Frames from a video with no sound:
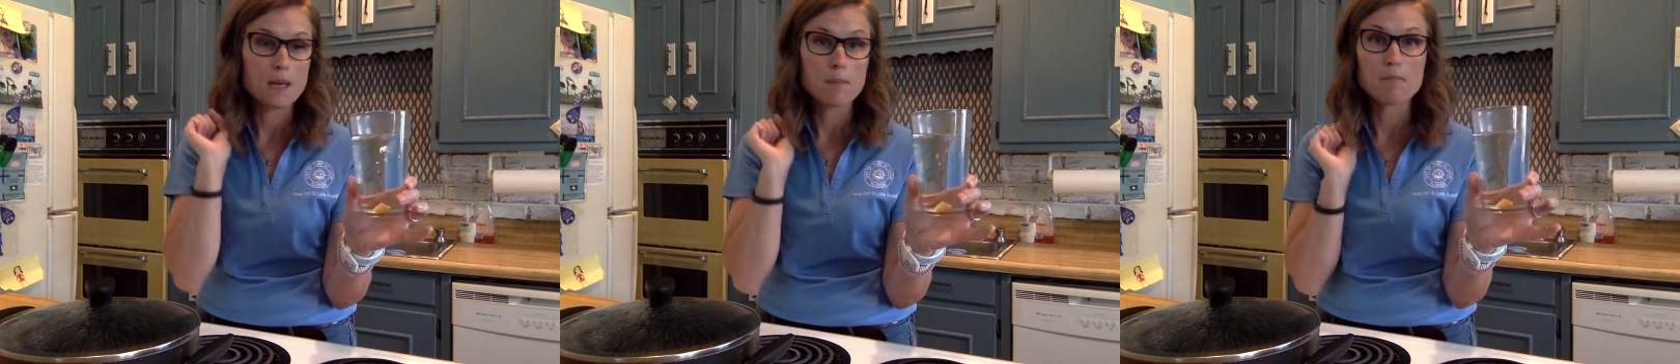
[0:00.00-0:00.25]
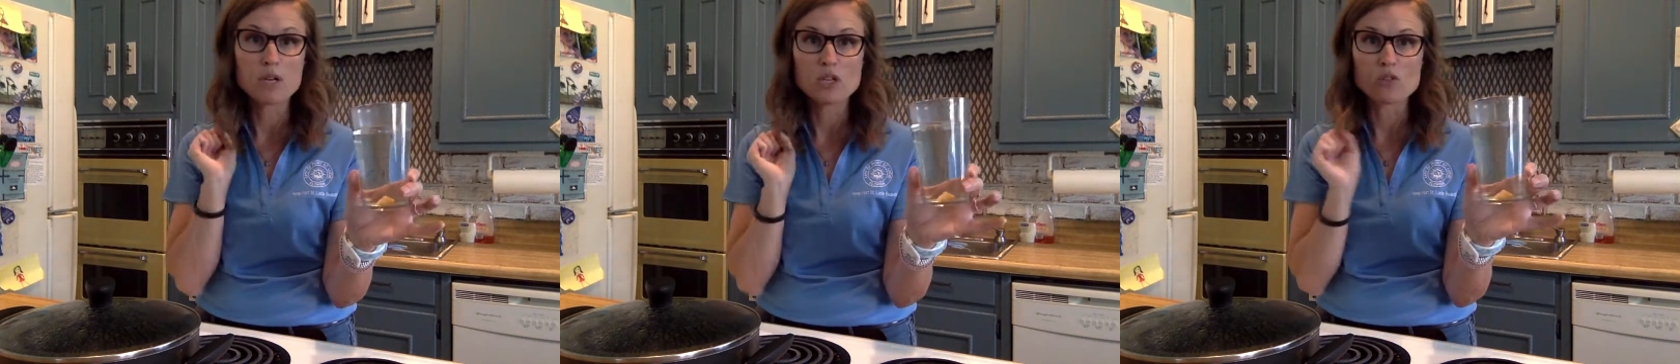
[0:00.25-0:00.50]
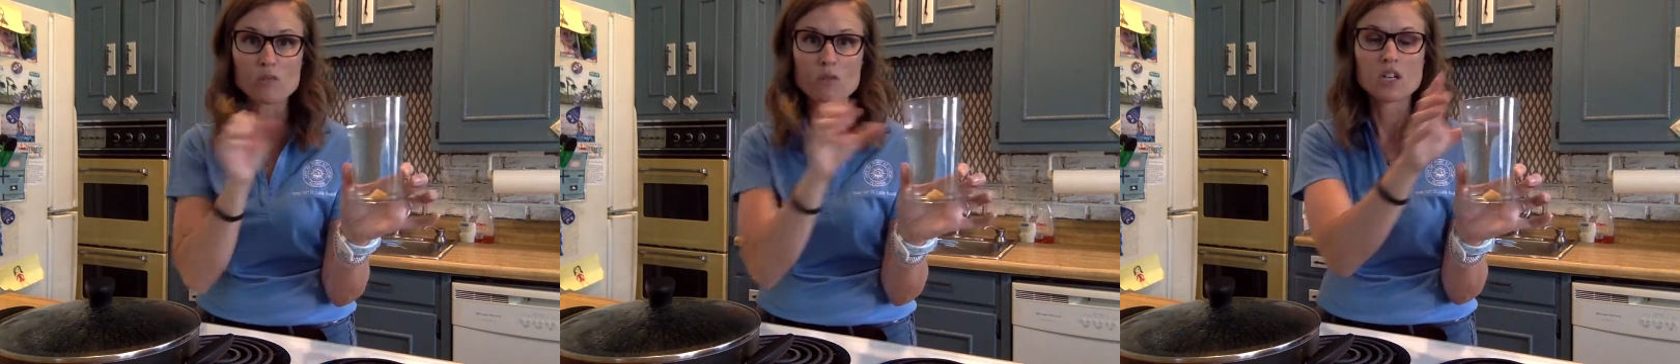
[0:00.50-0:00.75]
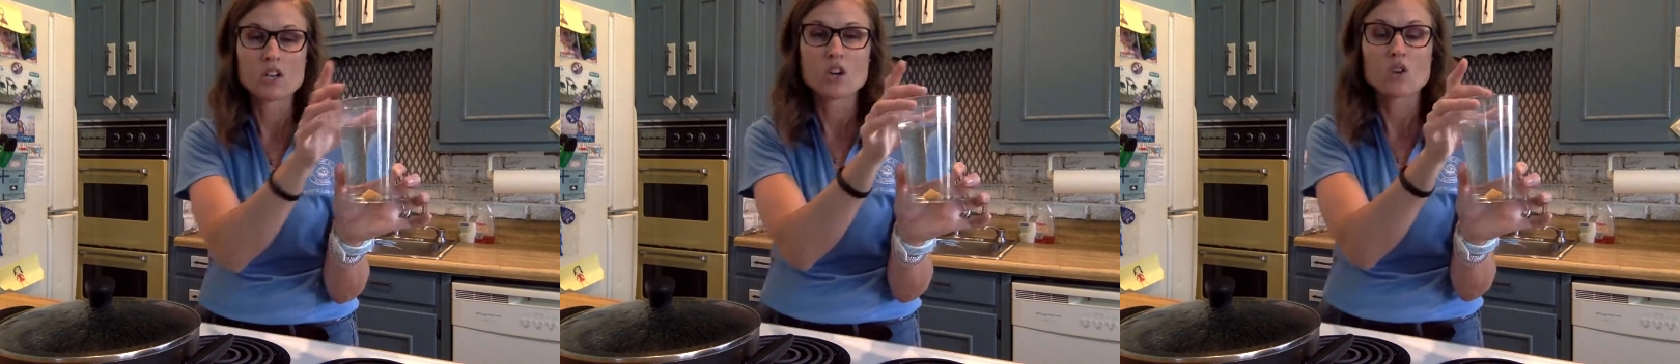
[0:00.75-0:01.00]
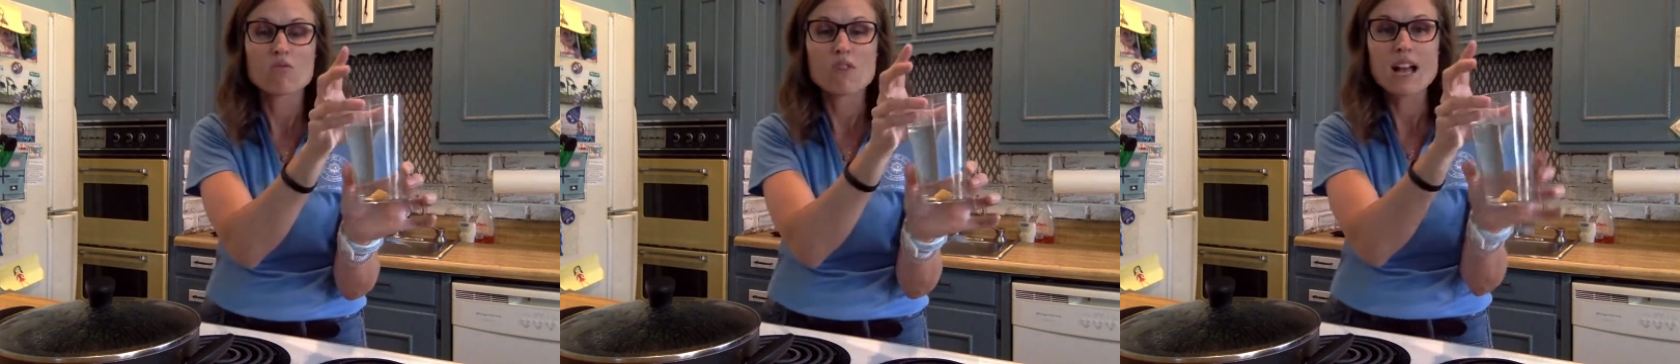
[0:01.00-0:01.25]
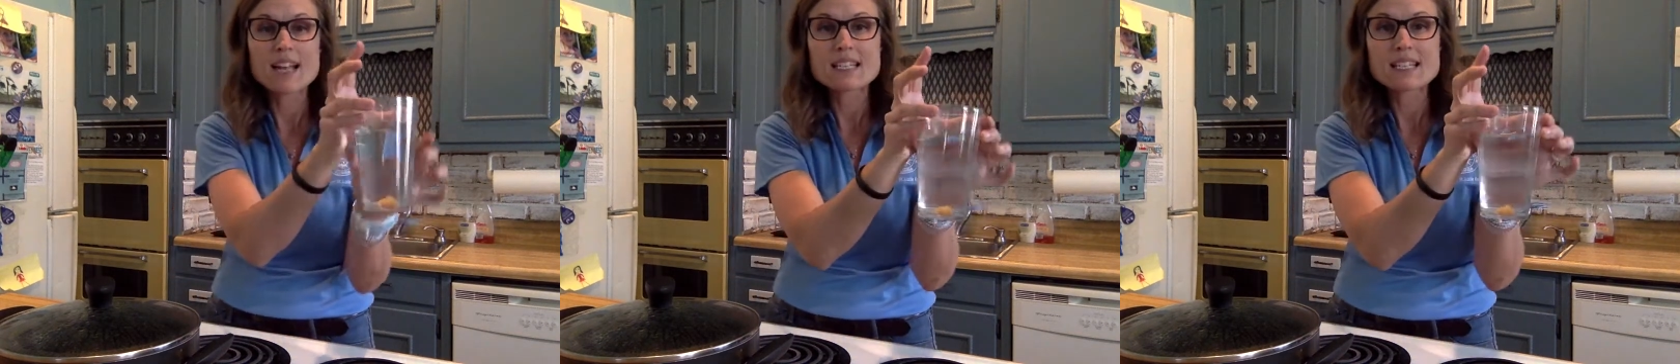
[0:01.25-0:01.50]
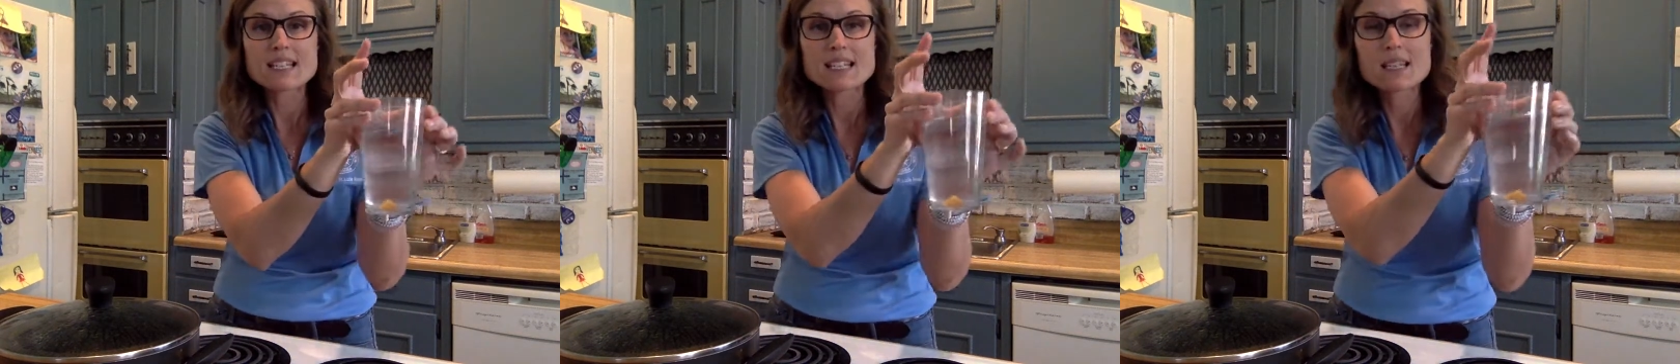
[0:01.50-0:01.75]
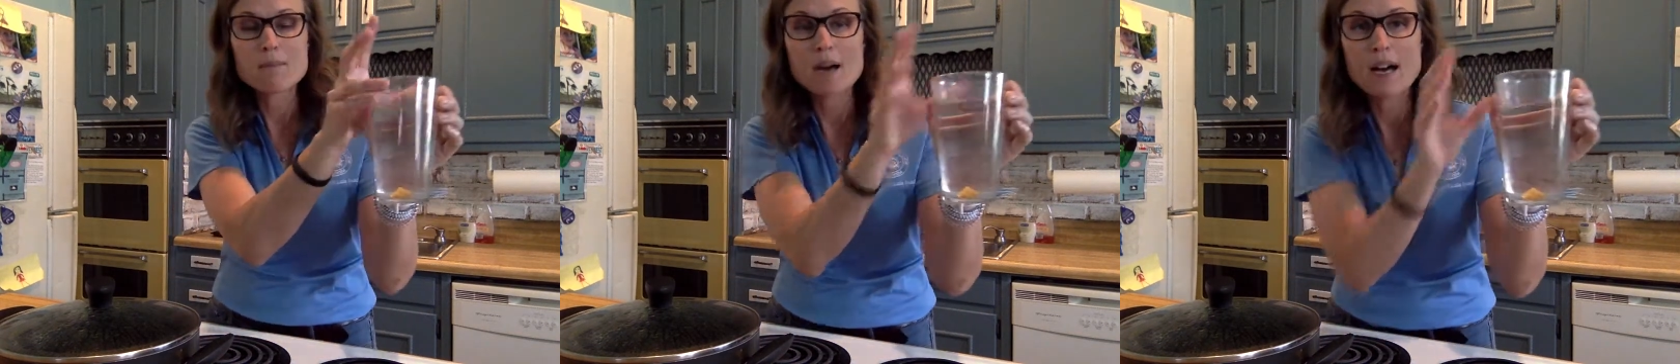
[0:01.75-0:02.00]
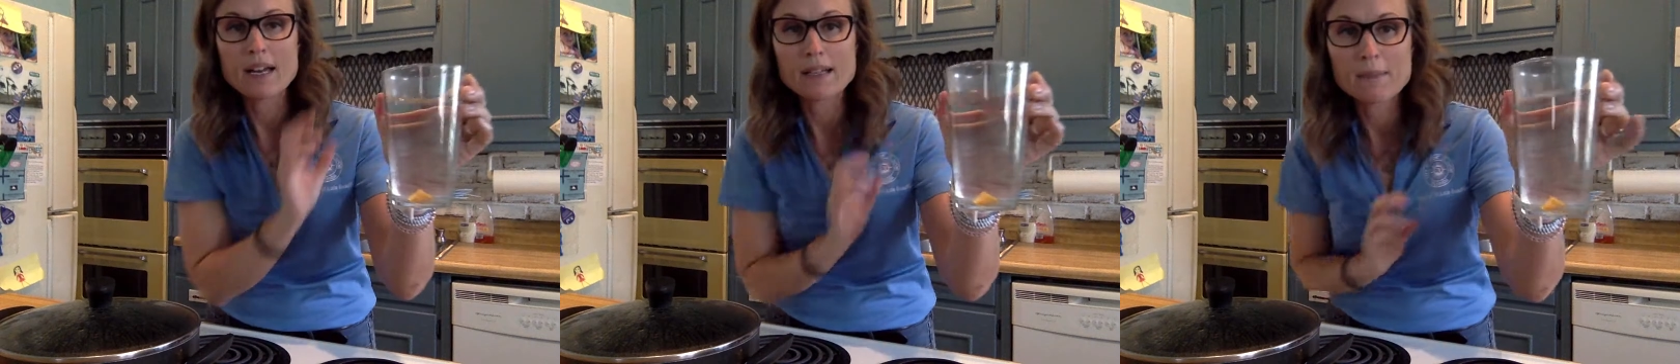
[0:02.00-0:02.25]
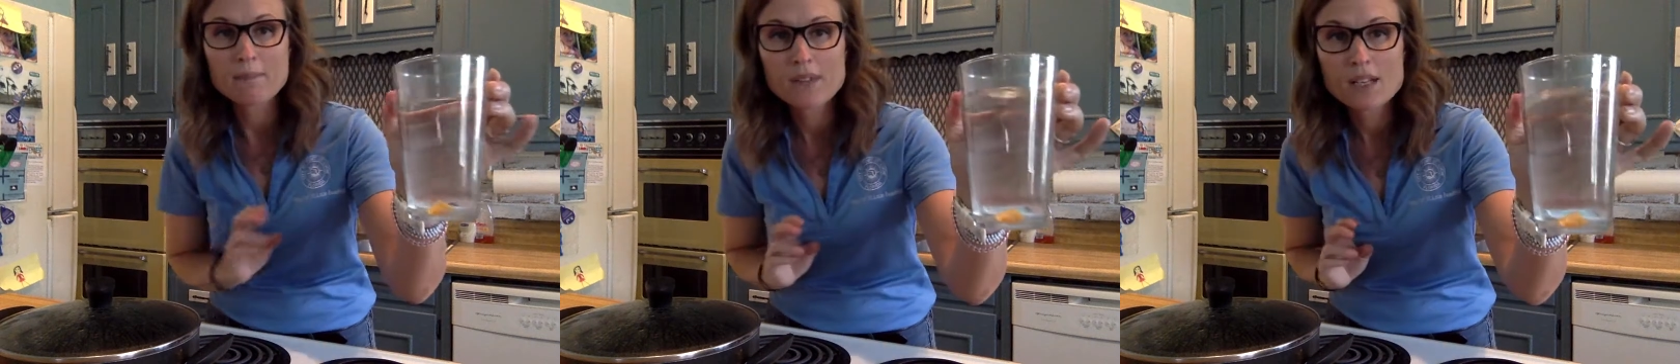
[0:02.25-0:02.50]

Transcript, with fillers: Boom, right to the bottom.